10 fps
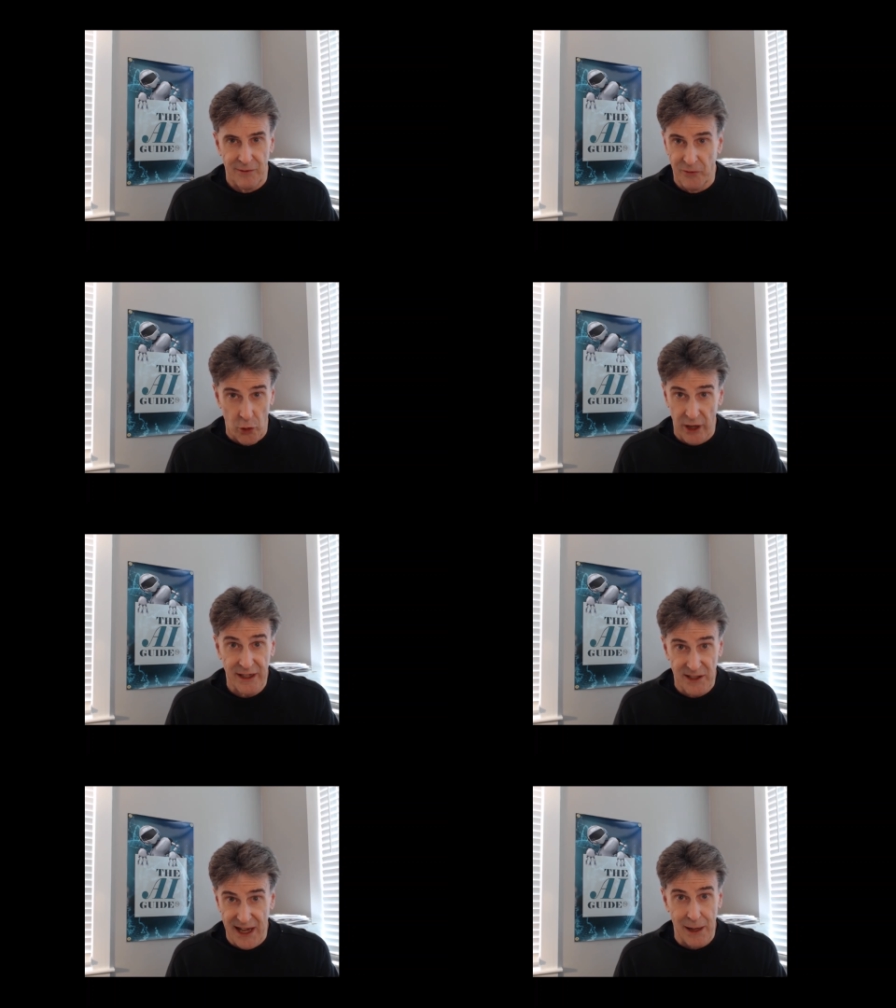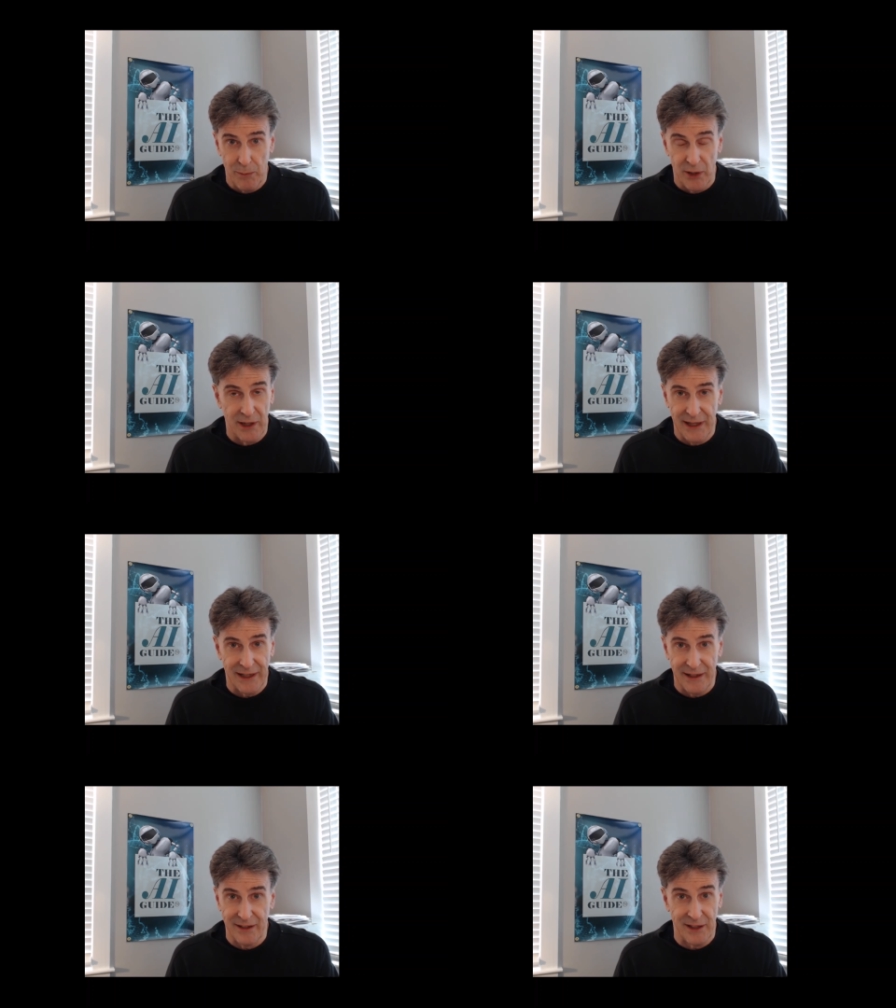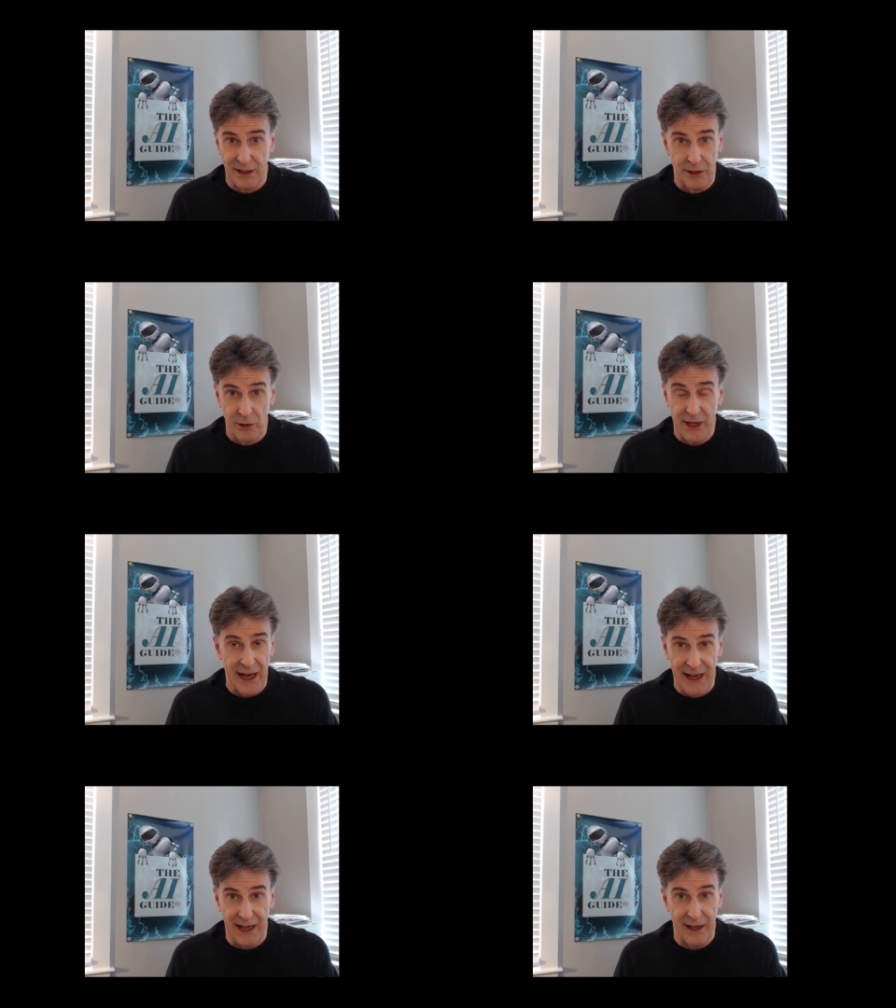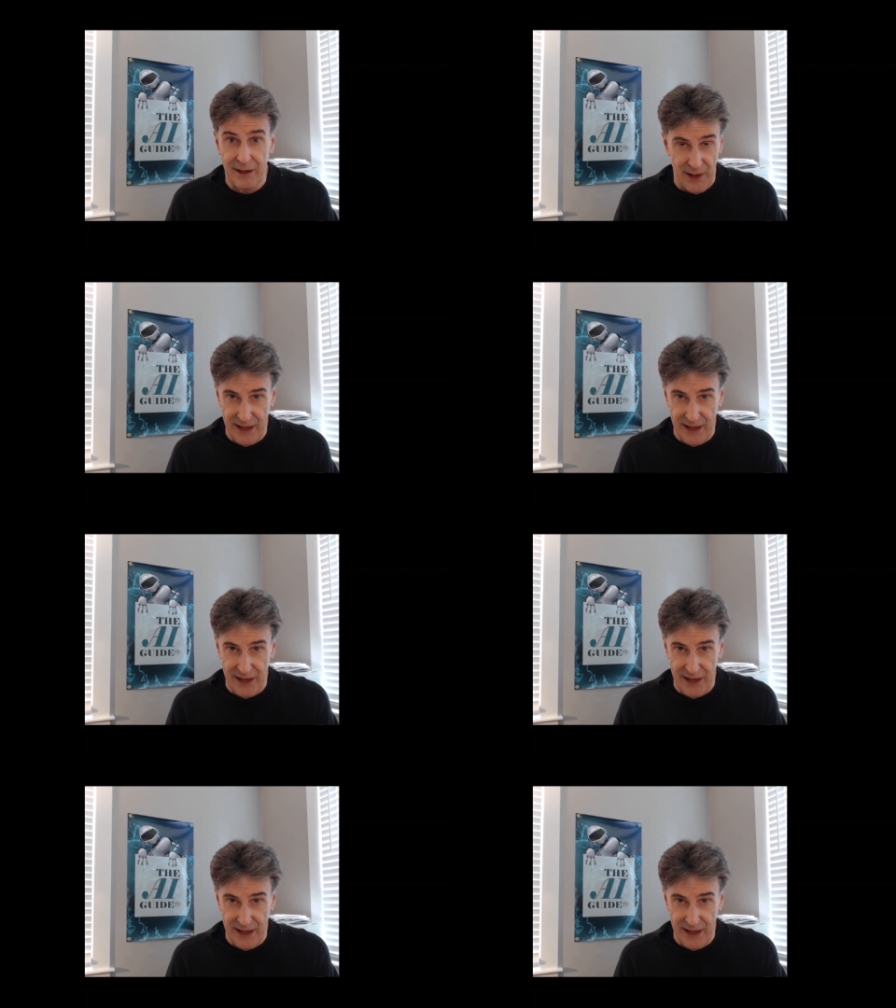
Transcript: For example, in the UK,